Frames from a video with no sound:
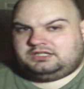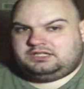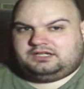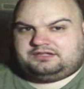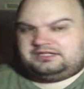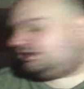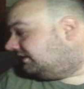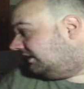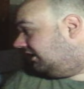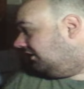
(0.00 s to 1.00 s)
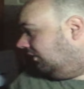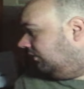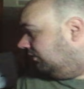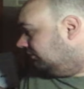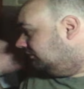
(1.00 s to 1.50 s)
this is the
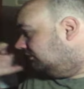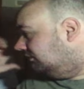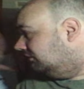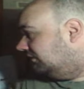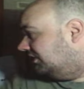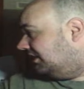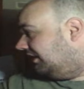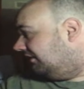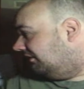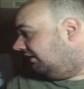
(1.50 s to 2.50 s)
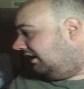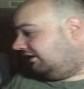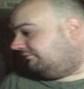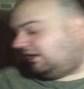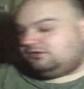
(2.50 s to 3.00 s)
whole listing.
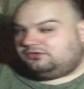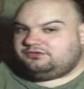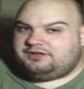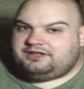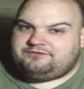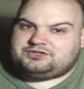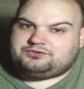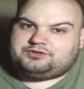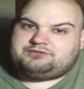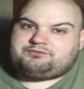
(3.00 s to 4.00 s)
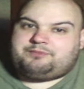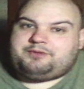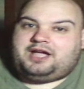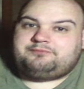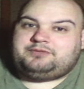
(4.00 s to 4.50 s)
My whole inventory is right
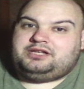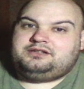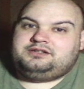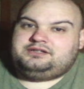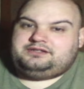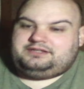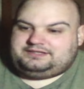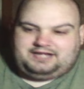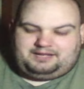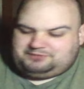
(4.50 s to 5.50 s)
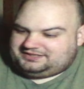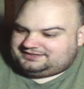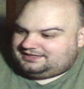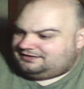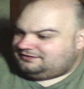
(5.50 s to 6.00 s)
behind me. It's not big
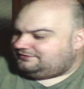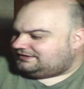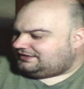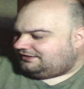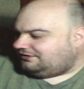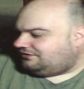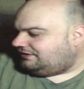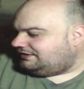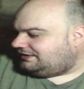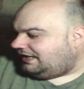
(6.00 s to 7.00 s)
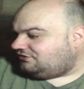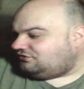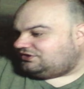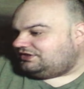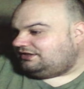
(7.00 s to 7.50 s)
stuff. It's nothing crazy. As you
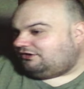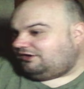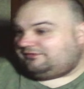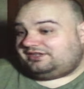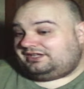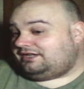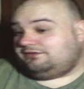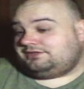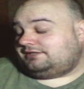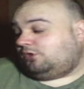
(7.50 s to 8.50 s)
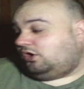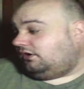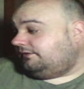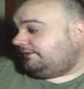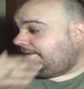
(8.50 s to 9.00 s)
see, everything here is
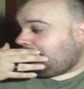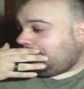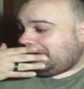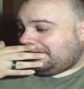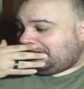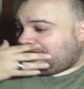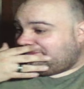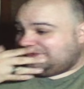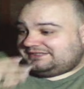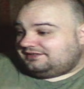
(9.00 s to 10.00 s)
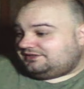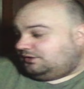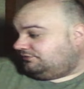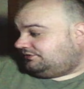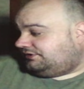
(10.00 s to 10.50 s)
small. It all fits in
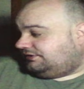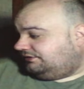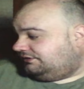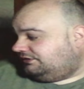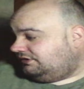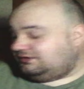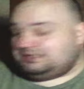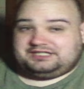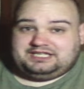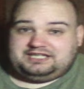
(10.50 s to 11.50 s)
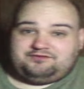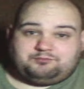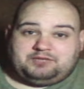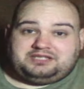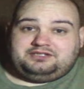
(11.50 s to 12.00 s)
totes. This didn't even
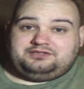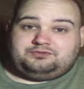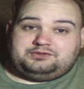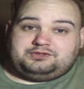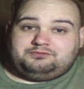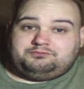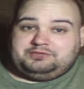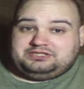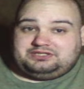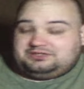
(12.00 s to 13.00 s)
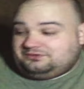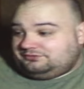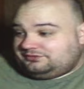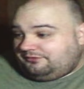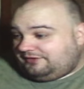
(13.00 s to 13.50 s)
make it into a tote because it sold
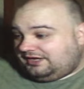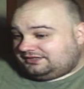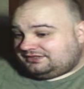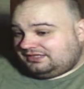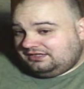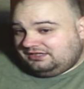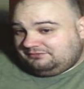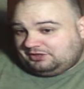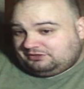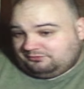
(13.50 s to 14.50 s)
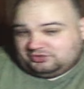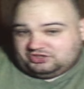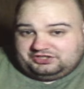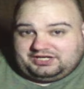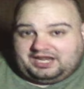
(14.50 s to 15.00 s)
so fast. Micro
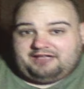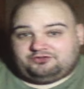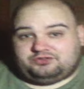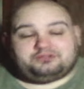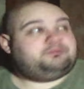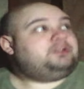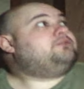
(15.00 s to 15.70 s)
Machines, I have a little Micro